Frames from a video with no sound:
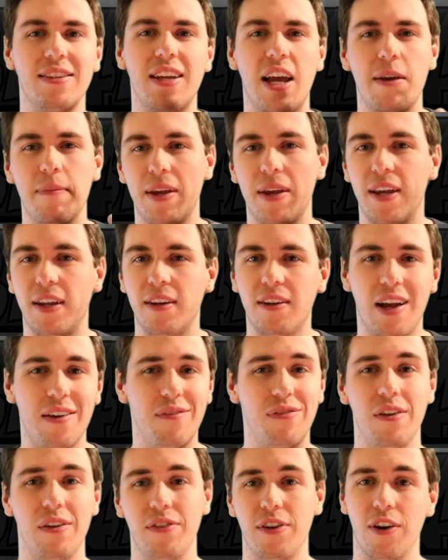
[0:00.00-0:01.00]
I mean, I've
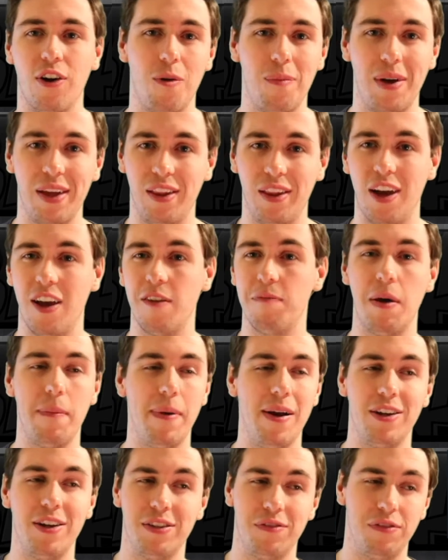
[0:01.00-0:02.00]
lived here all my life. My
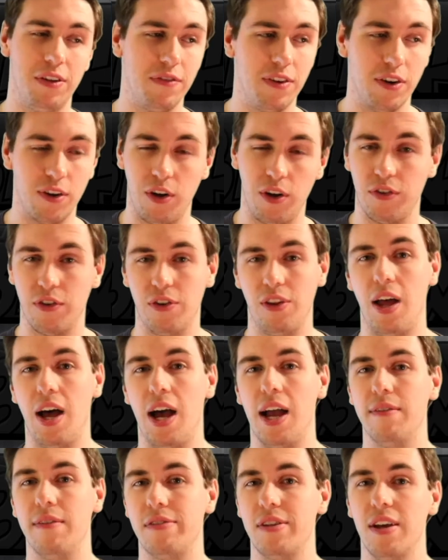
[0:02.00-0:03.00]
parents have lived here all their
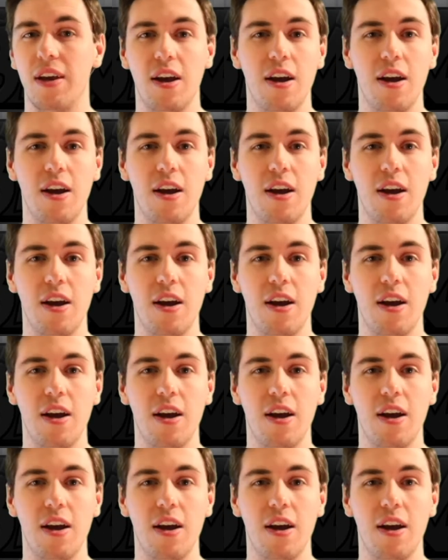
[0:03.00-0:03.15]
lives.